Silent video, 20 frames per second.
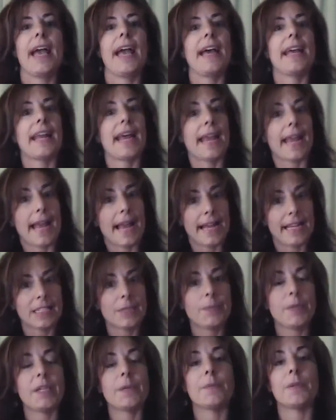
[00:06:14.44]
And I
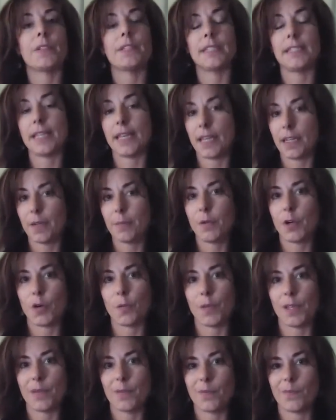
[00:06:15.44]
ask people to take a
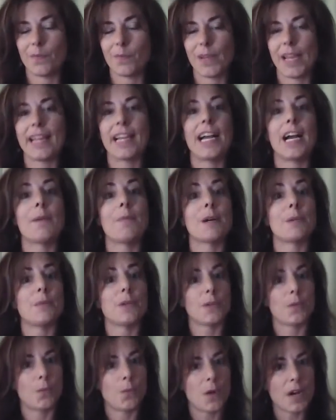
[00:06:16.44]
moment and come up
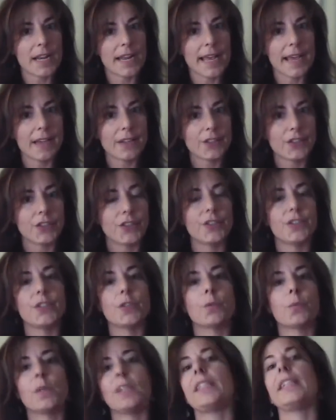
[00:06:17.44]
with one action
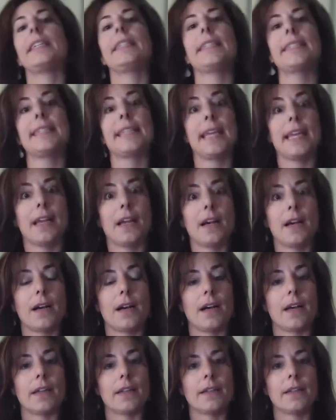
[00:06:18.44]
they're willing to take
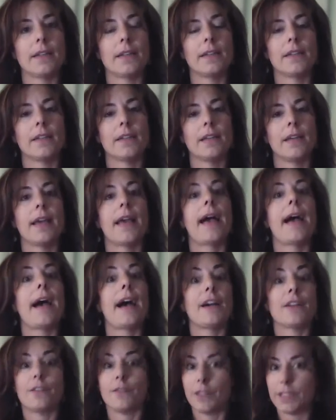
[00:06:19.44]
on
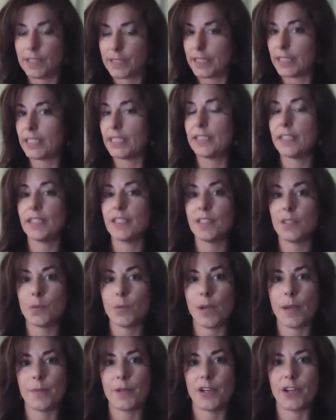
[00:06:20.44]
out of listening to this
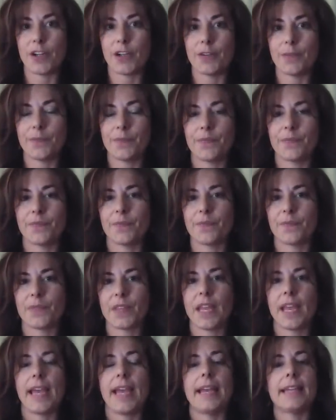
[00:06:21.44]
webinar,
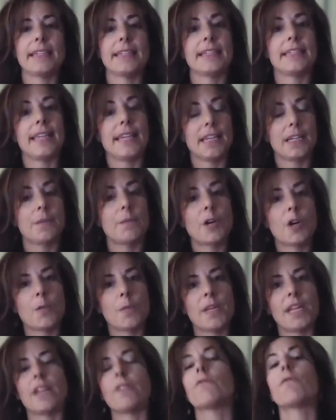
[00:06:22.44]
and to take a
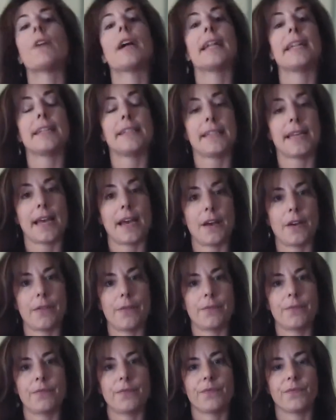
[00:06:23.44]
moment and write it
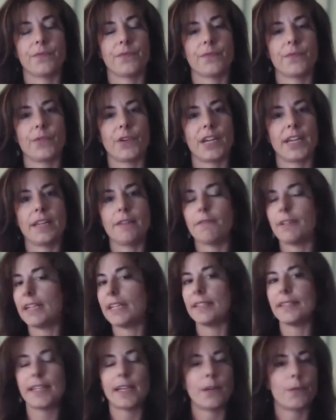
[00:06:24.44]
down, right? Write
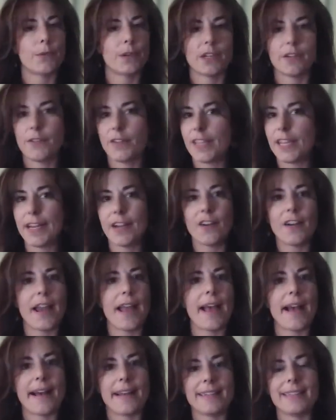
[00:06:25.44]
it down wherever they are
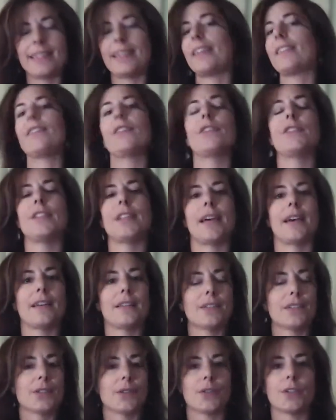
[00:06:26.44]
at their
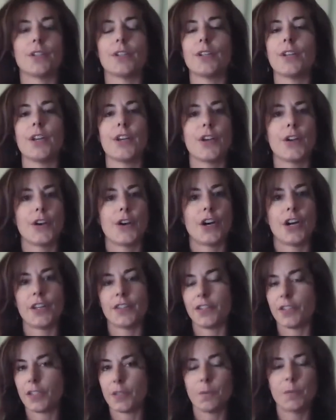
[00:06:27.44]
desk or
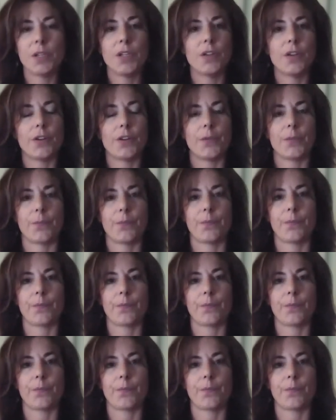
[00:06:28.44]
on their computer.